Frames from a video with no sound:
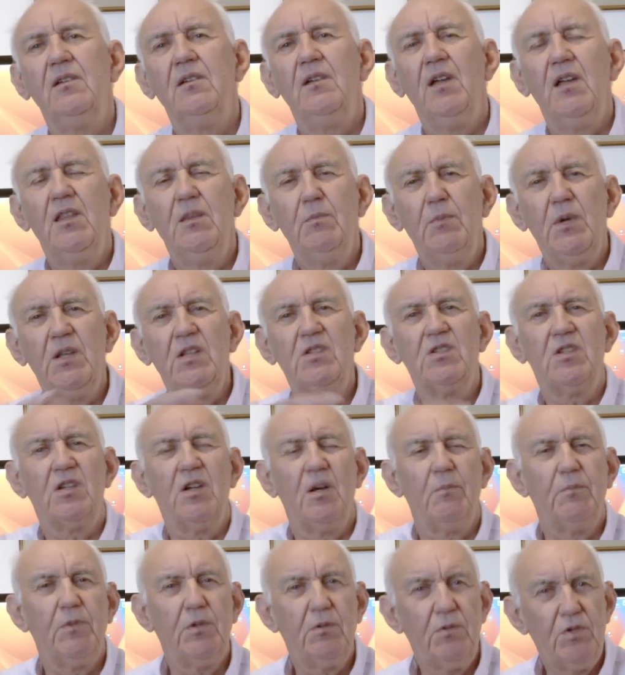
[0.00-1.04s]
In the
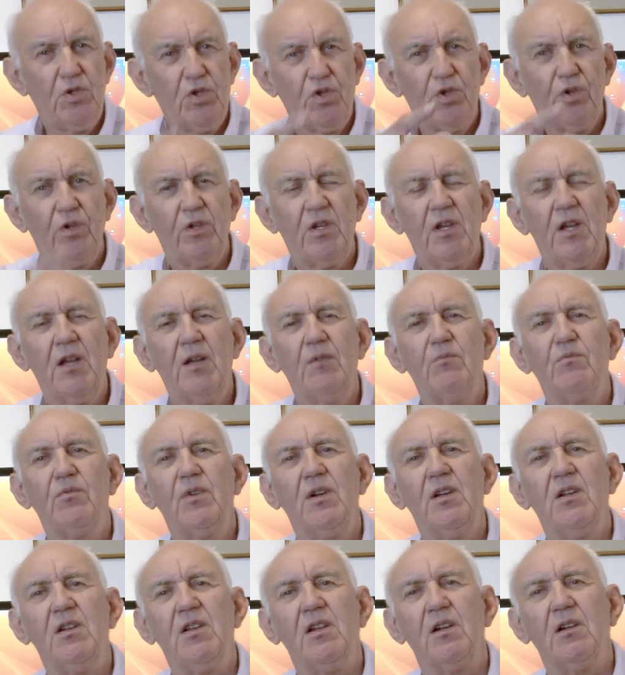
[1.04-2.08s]
meantime, you enjoy your ham
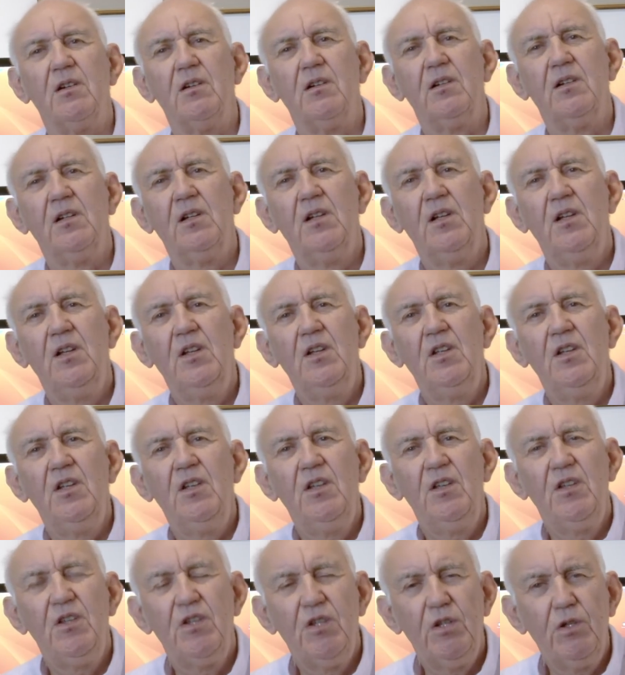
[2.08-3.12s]
radio.
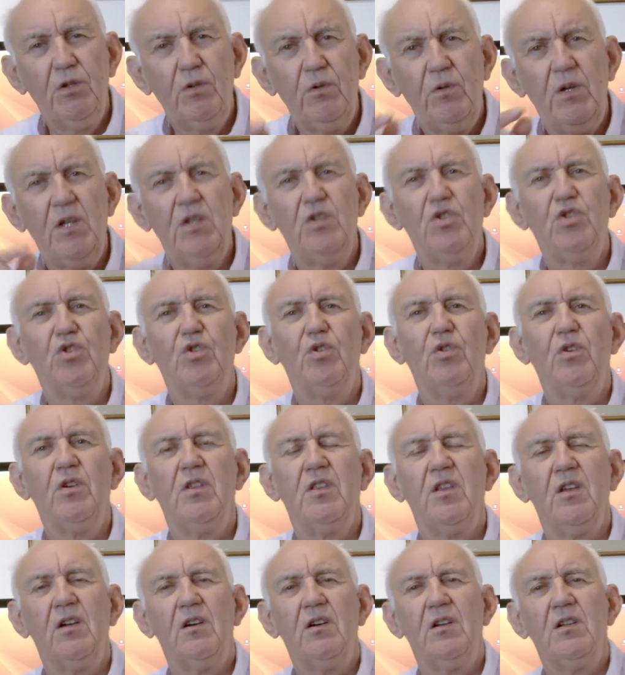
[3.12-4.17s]
You enjoy
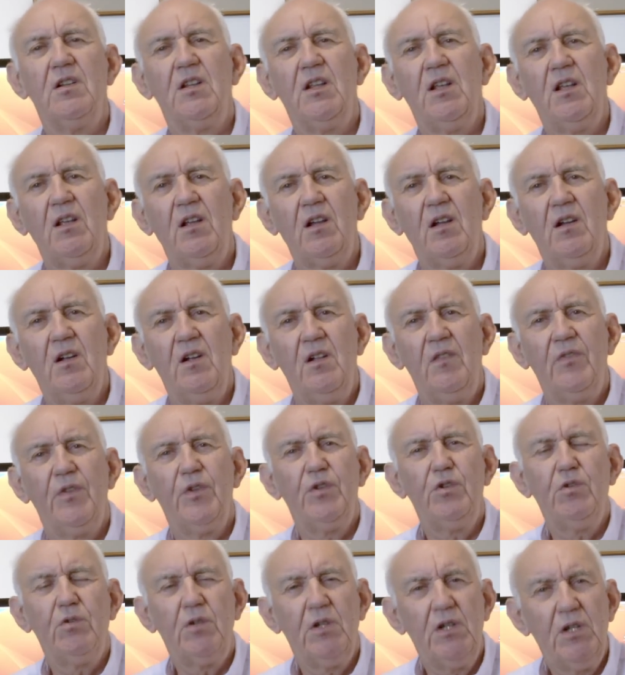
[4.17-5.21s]
the idea
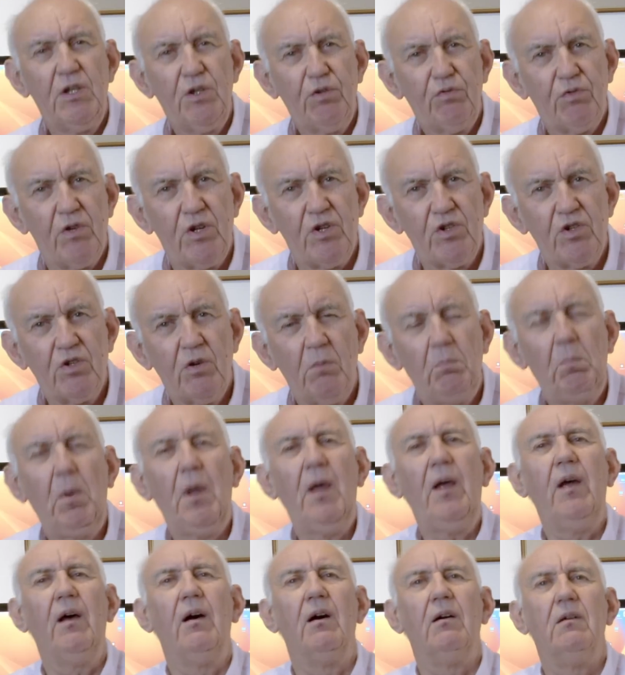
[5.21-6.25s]
that you can increase your
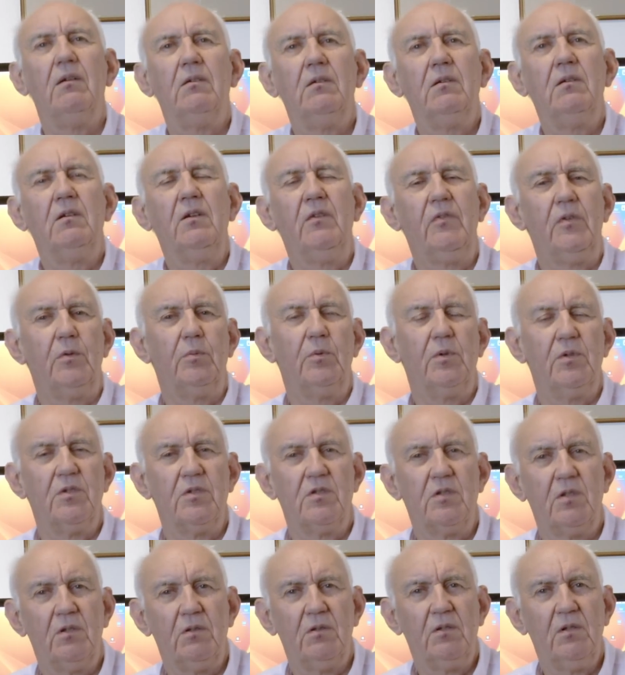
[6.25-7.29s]
power if you want
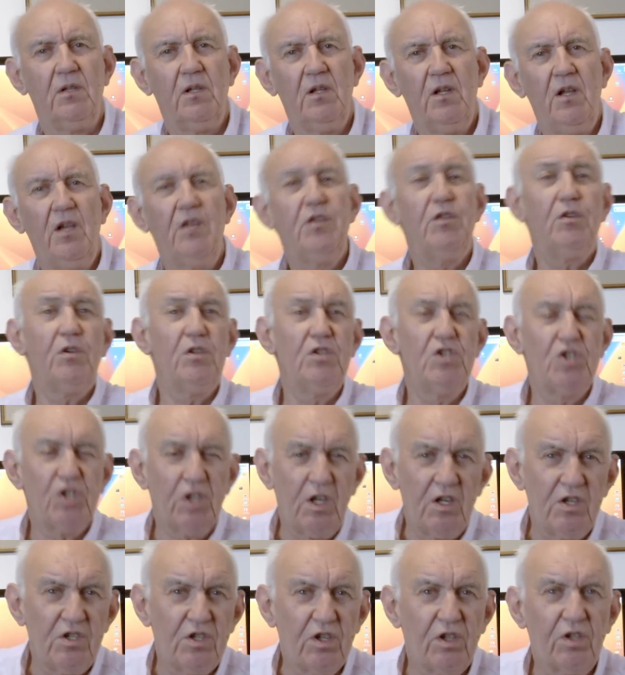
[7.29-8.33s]
to. You can
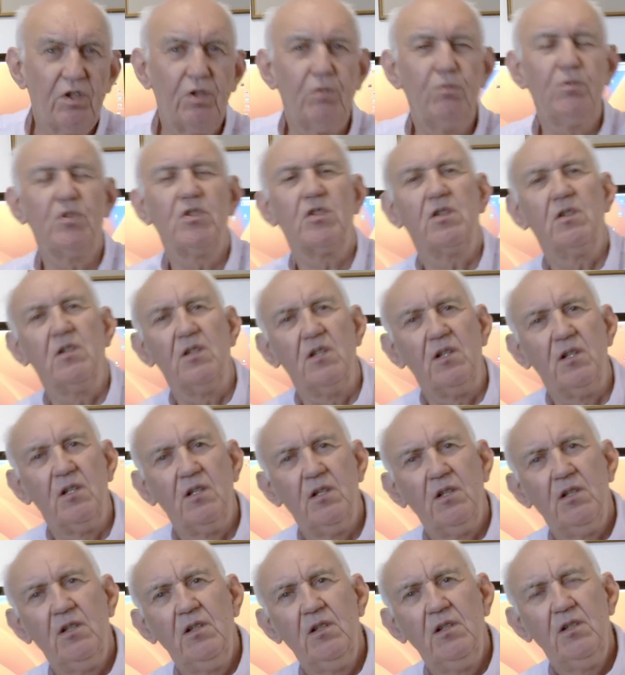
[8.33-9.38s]
change your call sign
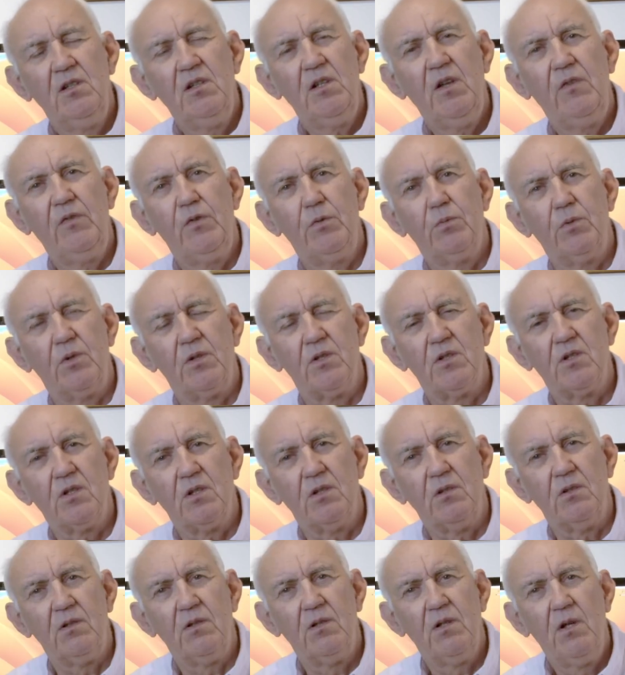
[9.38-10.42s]
if you want
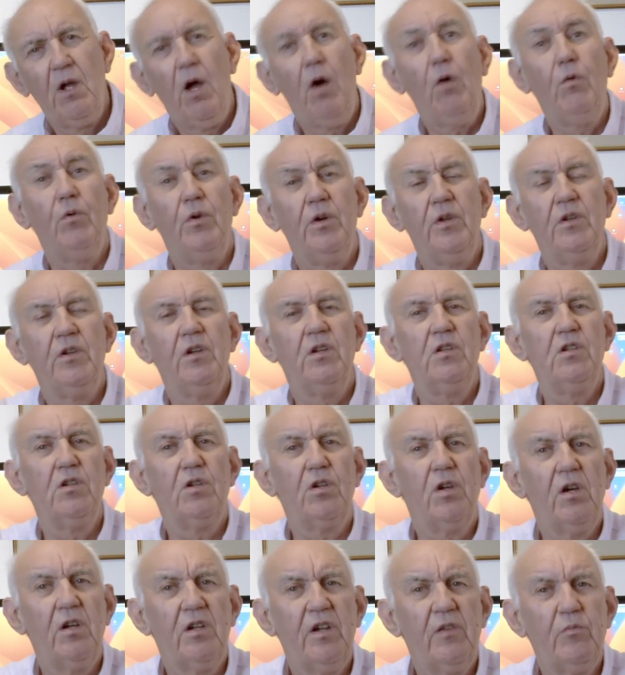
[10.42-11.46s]
to. Oh, and you
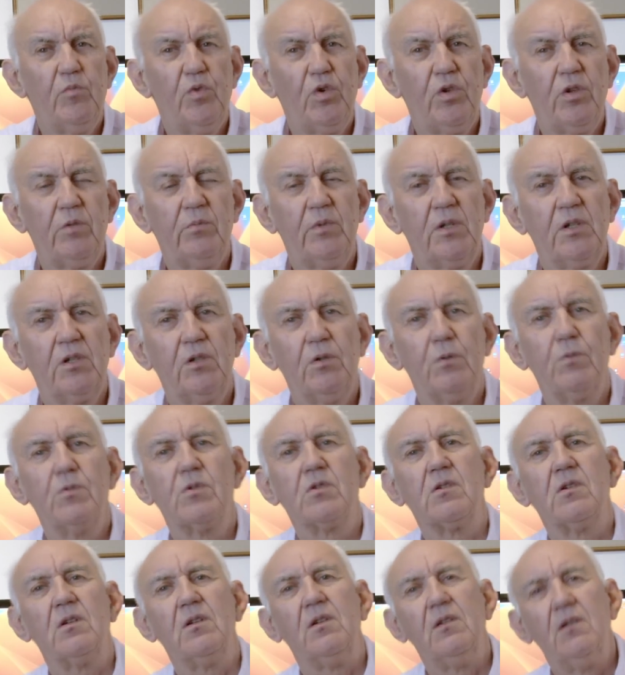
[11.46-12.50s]
can't have more than one call
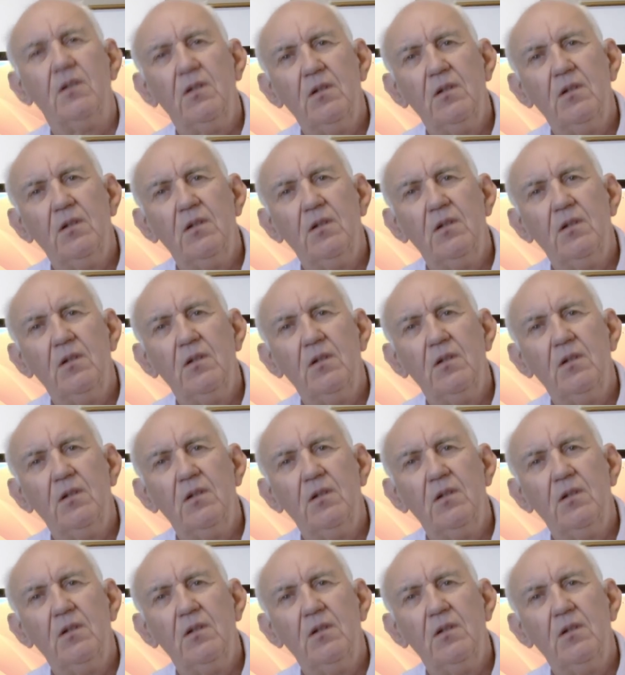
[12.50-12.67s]
sign.